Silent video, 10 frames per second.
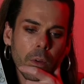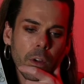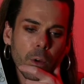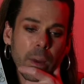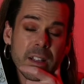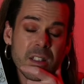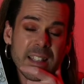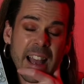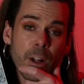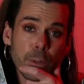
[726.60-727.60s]
a great
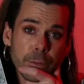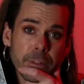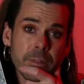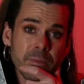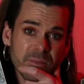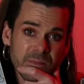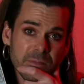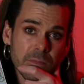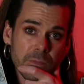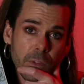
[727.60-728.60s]
salve
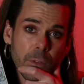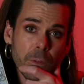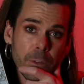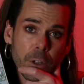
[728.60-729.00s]
for